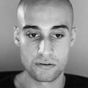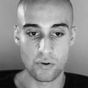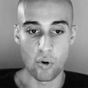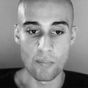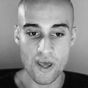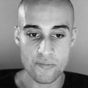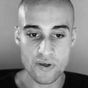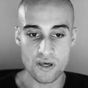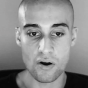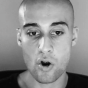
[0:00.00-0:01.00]
Or
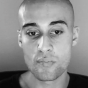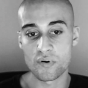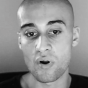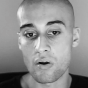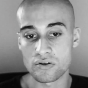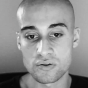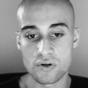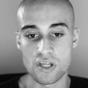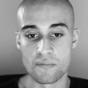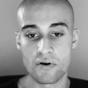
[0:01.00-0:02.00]
maybe an open and honest look
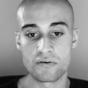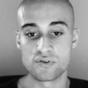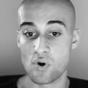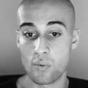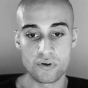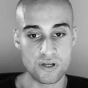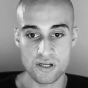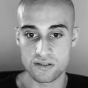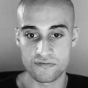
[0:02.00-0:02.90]
in the mirror is all we need